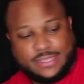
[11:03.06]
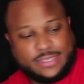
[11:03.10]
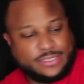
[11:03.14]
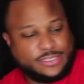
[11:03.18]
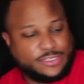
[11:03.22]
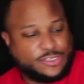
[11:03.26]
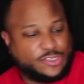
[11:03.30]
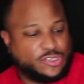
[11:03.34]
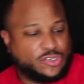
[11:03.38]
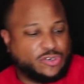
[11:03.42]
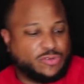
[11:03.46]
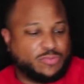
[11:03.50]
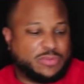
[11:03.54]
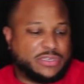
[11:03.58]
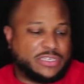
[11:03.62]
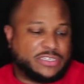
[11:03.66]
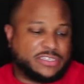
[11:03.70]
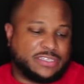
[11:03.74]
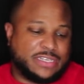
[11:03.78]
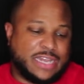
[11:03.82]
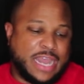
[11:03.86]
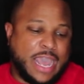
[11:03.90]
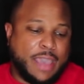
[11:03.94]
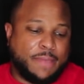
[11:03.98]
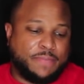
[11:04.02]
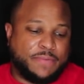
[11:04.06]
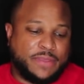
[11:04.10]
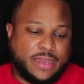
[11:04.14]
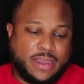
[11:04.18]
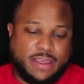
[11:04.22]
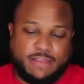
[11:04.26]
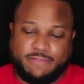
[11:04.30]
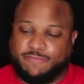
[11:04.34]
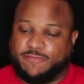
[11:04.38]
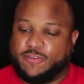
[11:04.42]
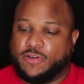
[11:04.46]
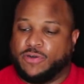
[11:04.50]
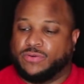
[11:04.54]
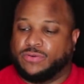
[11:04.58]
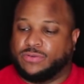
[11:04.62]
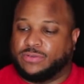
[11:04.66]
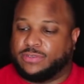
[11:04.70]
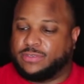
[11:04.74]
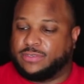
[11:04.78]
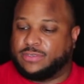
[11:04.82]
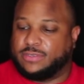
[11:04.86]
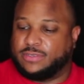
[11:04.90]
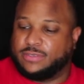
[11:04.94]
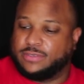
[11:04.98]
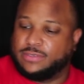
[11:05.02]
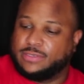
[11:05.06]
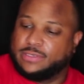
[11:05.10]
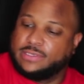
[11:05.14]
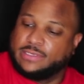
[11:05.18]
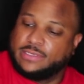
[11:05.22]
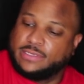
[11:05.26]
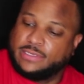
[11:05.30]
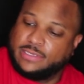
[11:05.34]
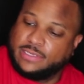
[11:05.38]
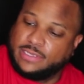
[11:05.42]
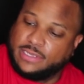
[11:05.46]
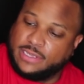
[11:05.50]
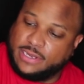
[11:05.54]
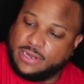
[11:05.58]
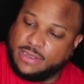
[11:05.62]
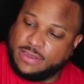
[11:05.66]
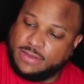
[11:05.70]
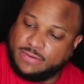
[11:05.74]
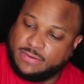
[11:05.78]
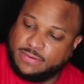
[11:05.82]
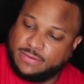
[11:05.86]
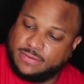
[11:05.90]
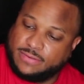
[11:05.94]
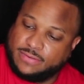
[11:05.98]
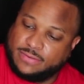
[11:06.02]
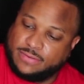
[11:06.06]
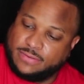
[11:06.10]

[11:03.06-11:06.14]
She don't be snapping at folks, you know.